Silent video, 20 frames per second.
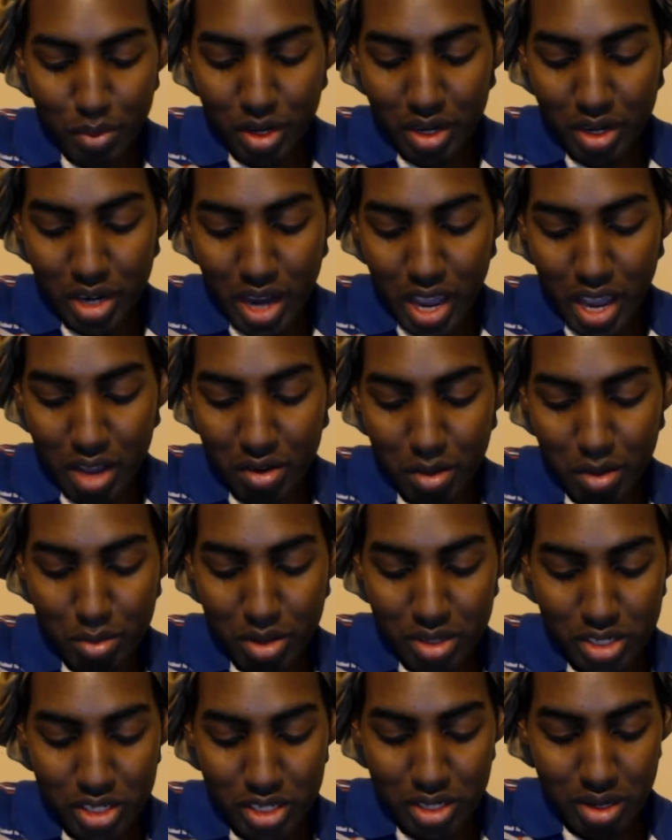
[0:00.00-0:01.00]
But now
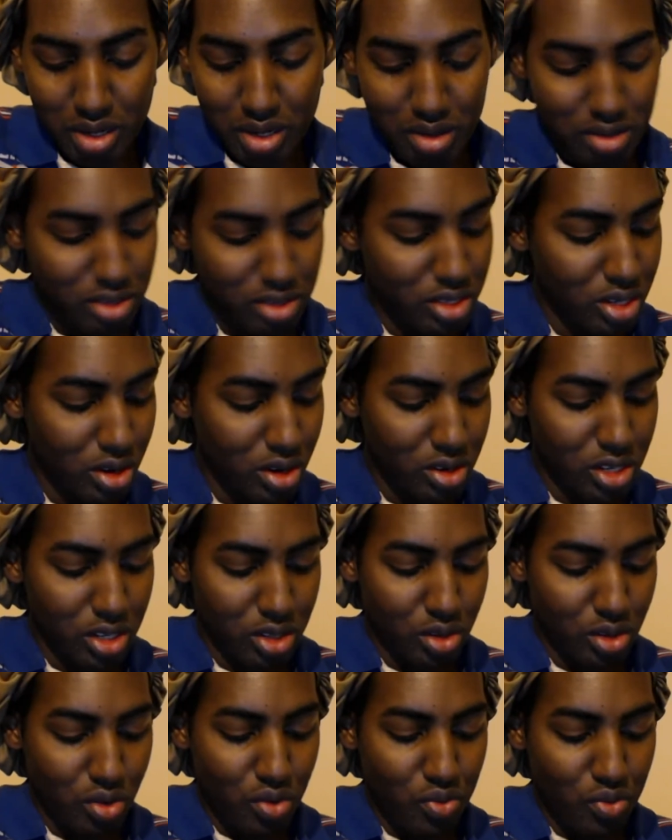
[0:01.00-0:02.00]
I'm
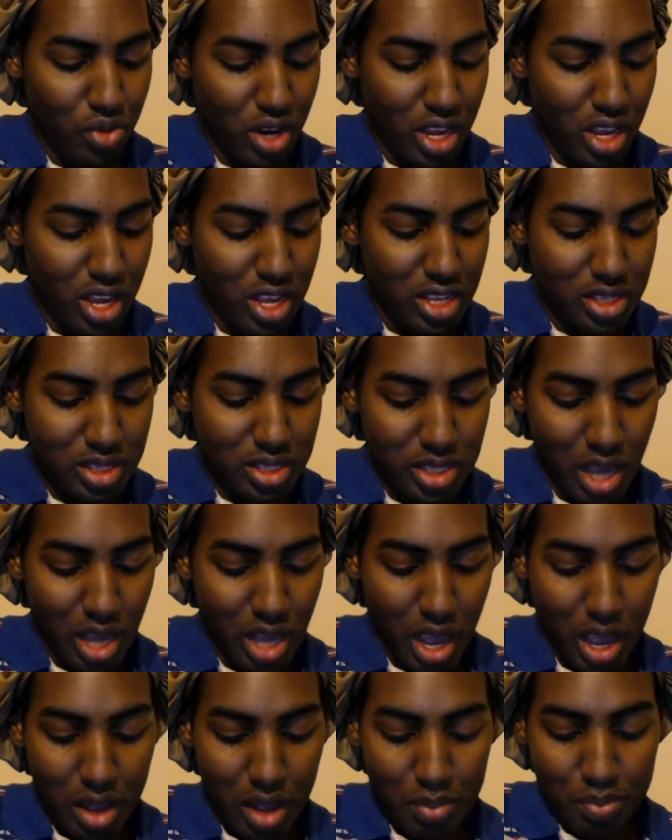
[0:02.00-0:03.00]
searching through for the
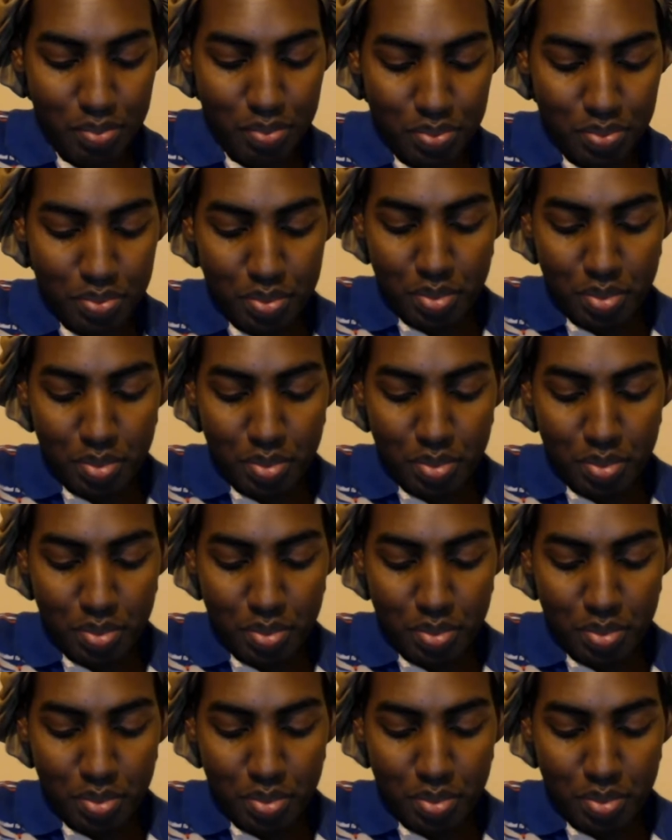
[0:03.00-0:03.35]
enzyme.